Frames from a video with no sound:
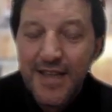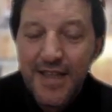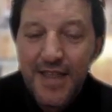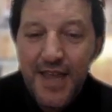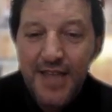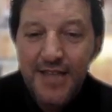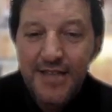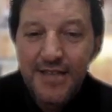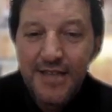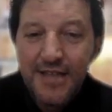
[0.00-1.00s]
that
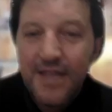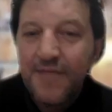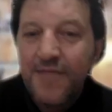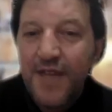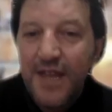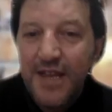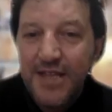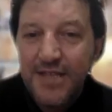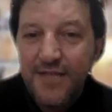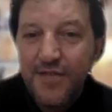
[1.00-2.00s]
in
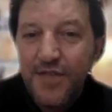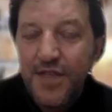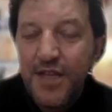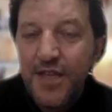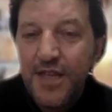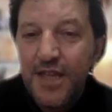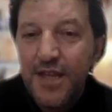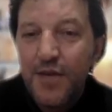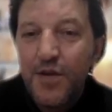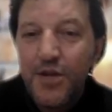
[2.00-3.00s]
nonviolence, if you think that
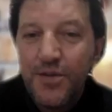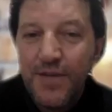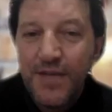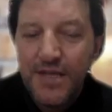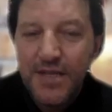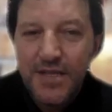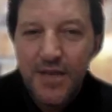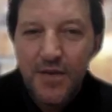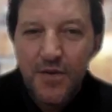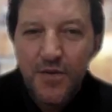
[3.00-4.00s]
our humanity is
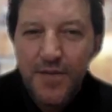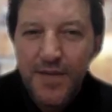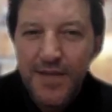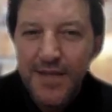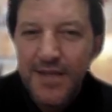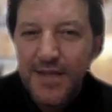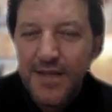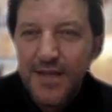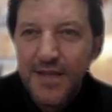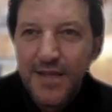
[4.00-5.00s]
our weapon,
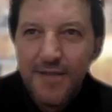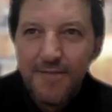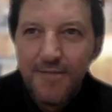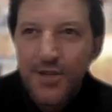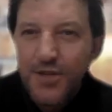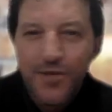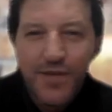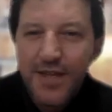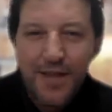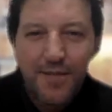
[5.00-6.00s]
you're
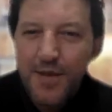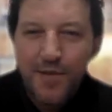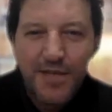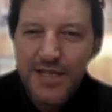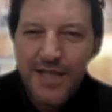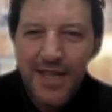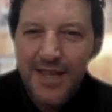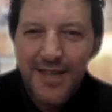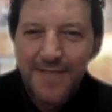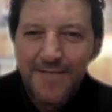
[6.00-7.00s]
doing a big mistake.
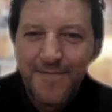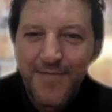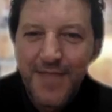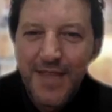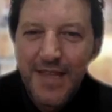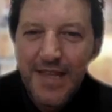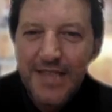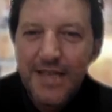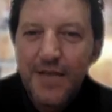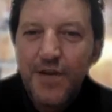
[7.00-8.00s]

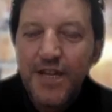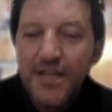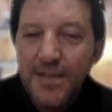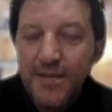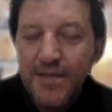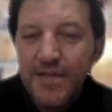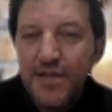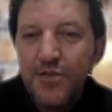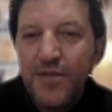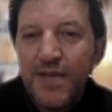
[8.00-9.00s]
It's our enemy's
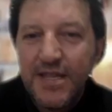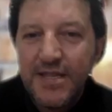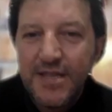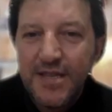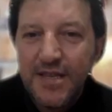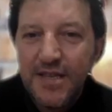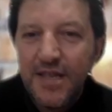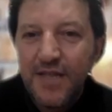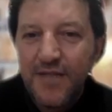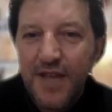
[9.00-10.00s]
humanity in
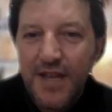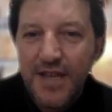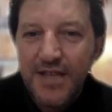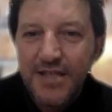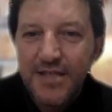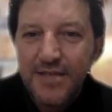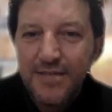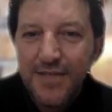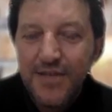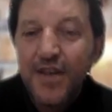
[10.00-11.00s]
nonviolence,
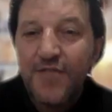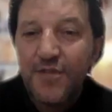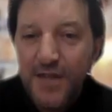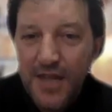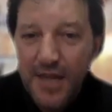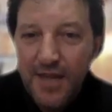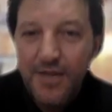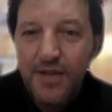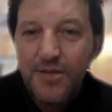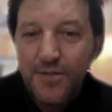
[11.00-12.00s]
but you have to be
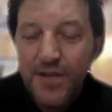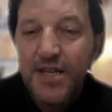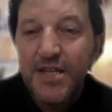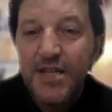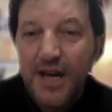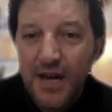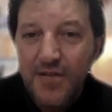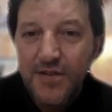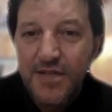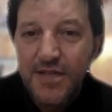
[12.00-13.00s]
able to bring it
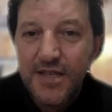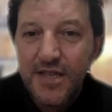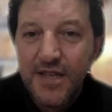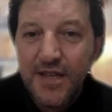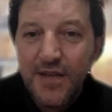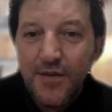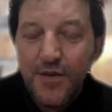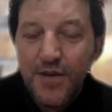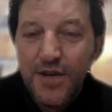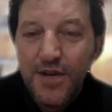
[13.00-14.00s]
out
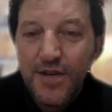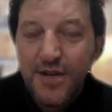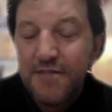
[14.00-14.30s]
where